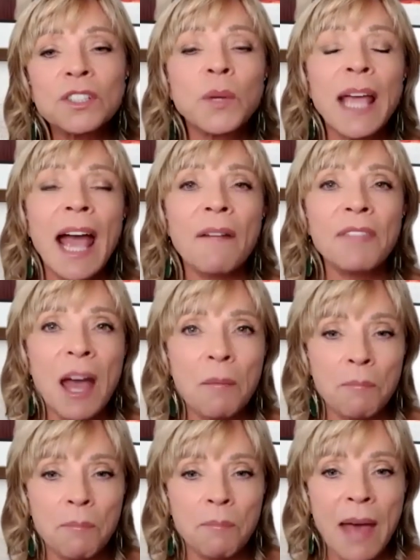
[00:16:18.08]
as we have
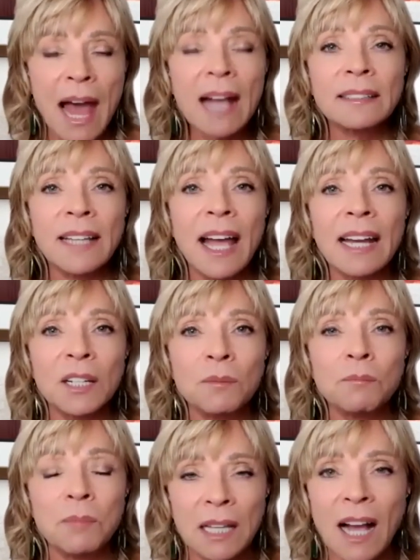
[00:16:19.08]
that
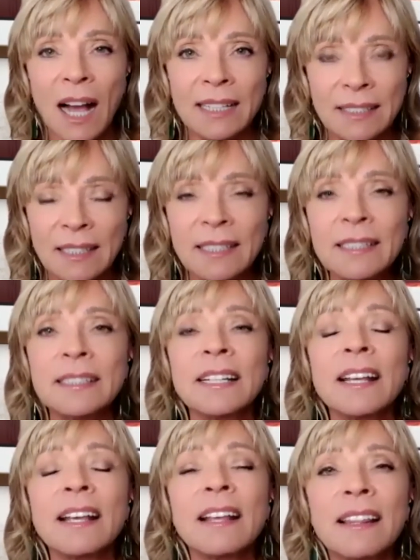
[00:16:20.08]
backlighting behind us,
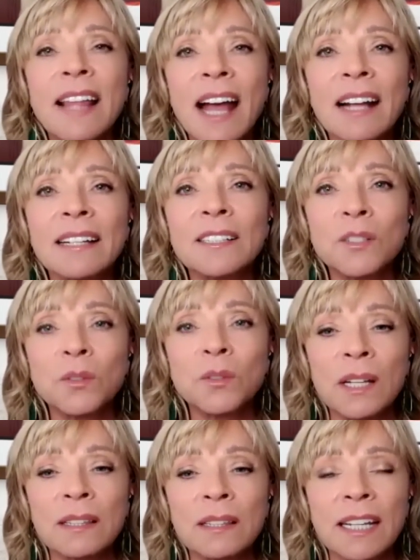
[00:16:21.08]
that is
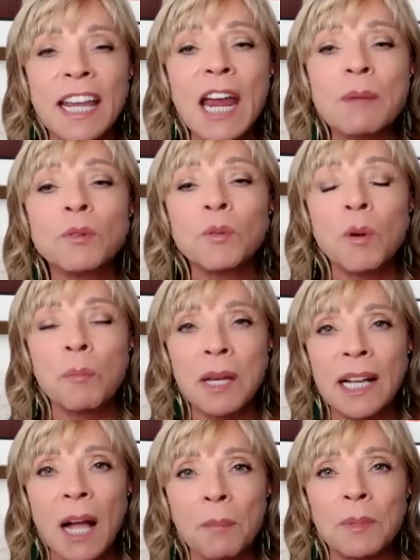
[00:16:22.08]
what the camera will
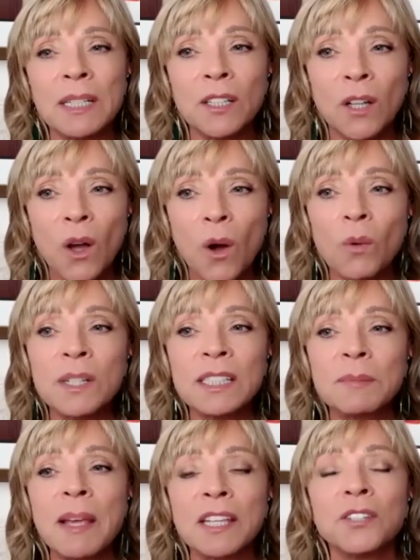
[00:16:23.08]
pick up and it'll
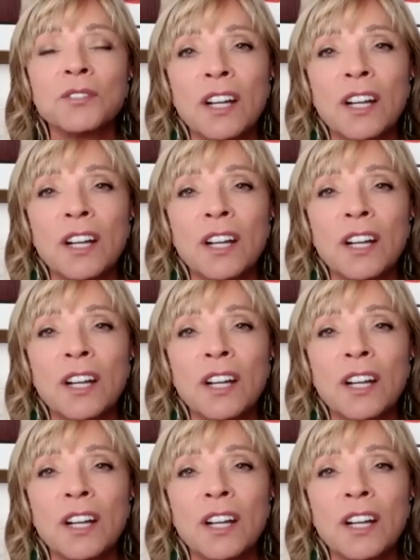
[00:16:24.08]
always make you